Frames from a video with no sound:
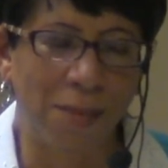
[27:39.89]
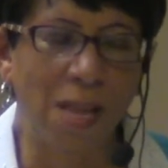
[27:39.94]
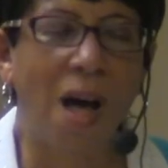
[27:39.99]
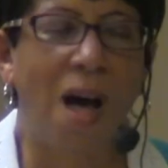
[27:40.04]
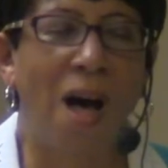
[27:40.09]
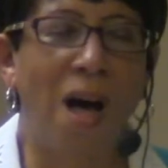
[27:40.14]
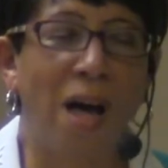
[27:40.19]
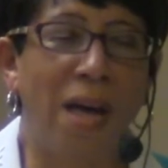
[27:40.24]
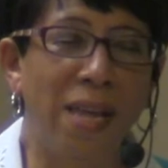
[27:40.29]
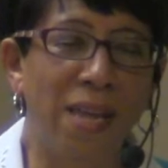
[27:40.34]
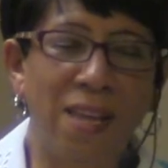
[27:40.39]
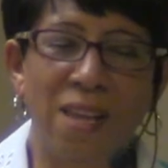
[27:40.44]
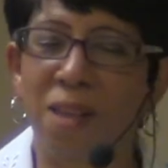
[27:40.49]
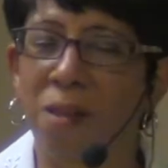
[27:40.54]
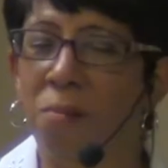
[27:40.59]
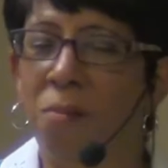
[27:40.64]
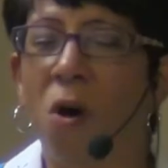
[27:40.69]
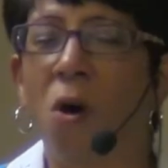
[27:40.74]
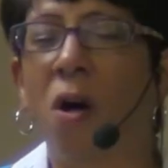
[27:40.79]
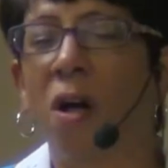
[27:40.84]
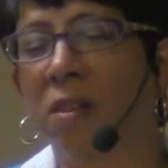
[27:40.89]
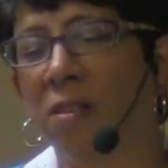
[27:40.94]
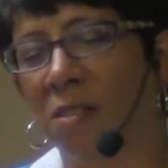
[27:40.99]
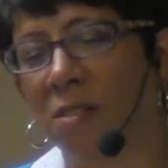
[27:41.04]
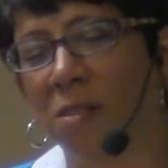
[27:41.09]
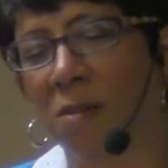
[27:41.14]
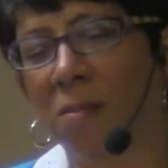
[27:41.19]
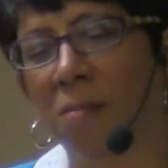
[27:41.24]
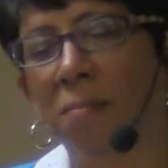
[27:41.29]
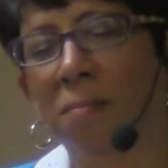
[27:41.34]
I am
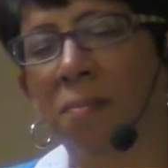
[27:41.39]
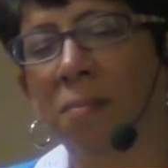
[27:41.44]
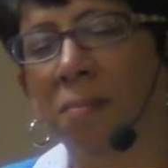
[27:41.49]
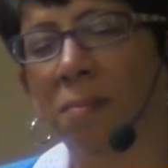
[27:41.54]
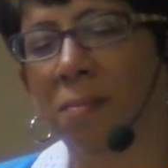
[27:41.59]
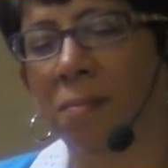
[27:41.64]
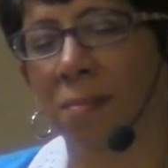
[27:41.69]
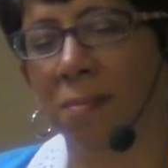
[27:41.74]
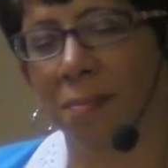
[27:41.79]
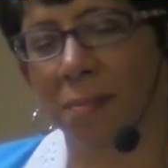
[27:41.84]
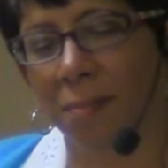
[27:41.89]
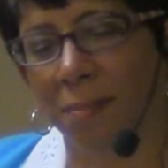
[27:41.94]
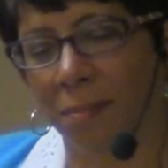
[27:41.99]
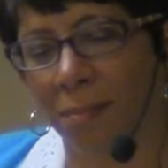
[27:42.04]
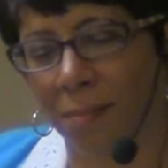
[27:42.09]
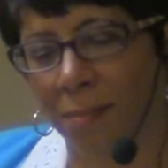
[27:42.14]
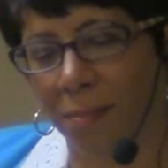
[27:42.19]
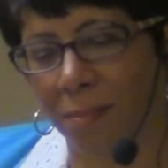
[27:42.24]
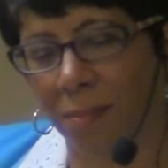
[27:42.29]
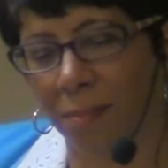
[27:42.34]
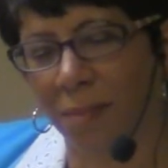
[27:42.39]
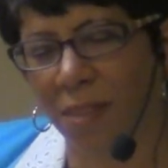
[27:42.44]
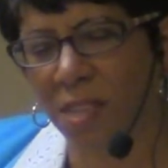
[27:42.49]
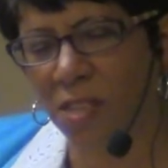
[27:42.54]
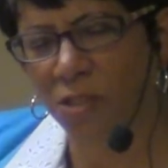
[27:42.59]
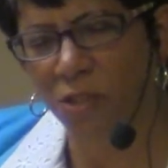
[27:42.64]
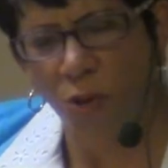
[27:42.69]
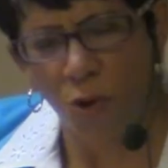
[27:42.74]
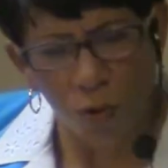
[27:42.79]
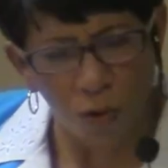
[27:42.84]
awesome.
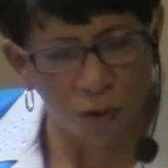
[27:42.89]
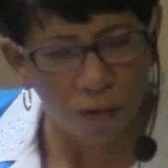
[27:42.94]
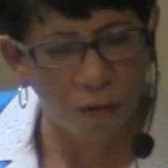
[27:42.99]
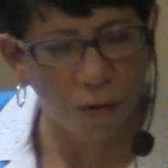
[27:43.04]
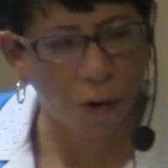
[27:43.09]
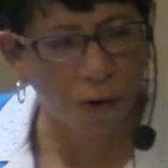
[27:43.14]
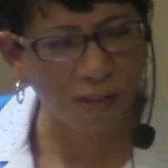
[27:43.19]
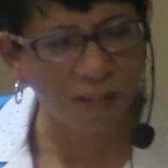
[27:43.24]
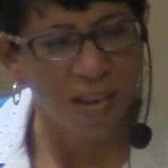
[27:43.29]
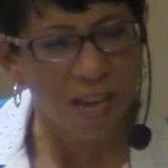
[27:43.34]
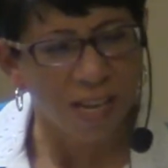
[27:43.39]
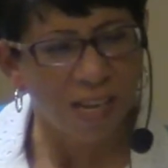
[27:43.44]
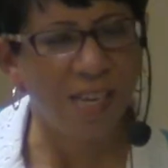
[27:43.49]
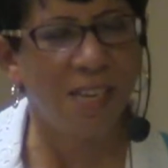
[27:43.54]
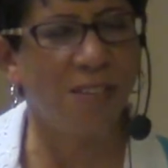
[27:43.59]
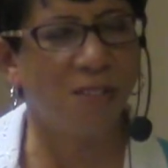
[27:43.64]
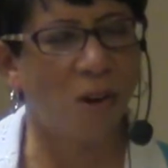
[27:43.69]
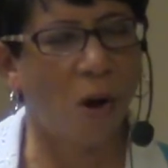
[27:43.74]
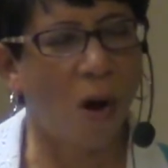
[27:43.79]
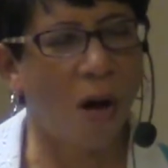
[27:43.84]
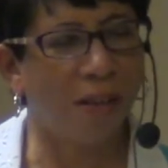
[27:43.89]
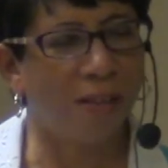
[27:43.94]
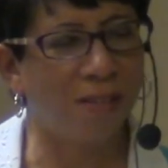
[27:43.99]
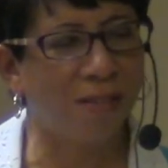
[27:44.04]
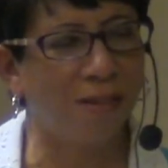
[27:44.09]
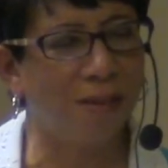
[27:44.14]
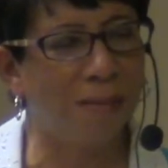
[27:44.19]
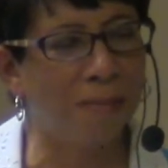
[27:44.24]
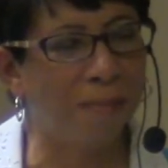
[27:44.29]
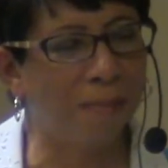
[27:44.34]
This universe is
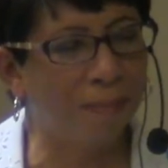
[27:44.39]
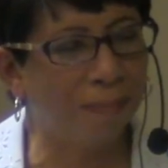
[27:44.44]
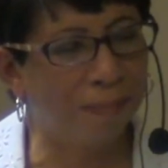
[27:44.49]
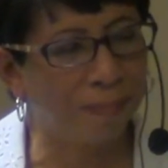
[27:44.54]
awesome.